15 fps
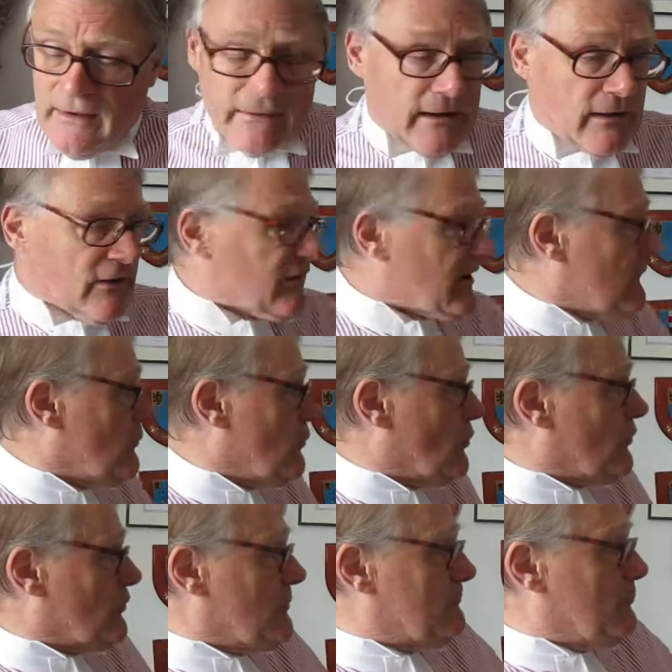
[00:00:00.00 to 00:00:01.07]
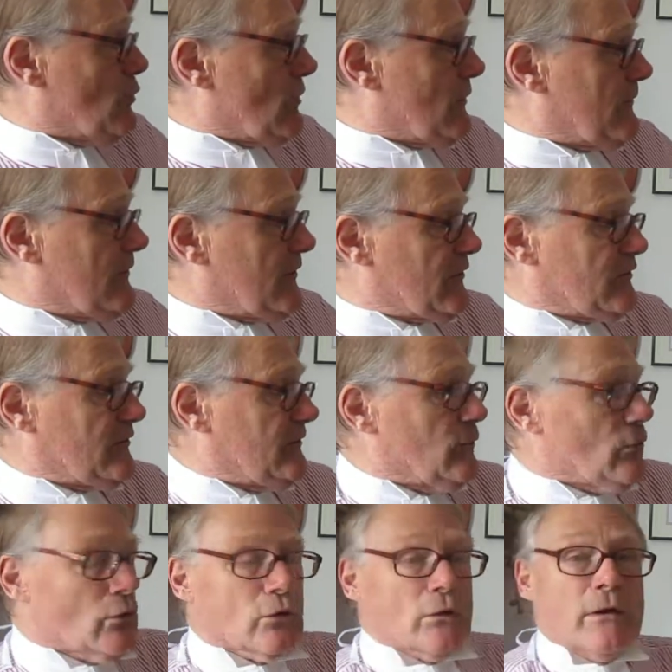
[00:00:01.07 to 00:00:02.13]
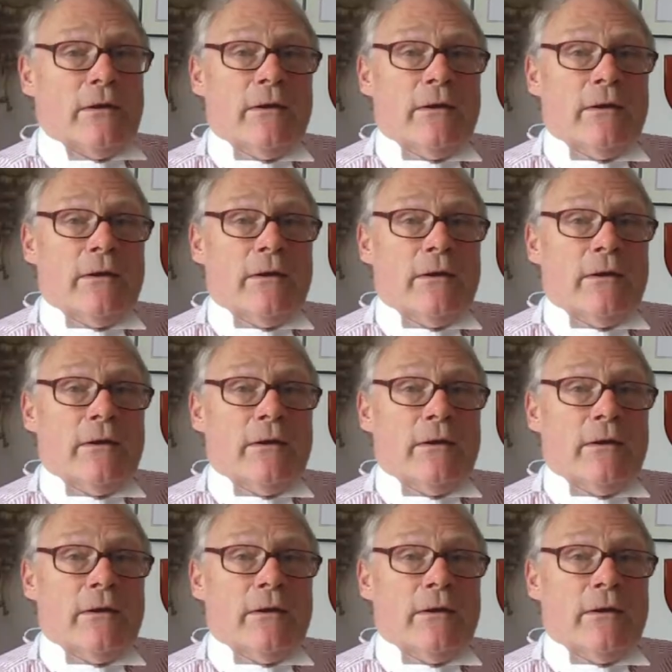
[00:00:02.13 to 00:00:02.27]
Now let's have a look at the book first of all.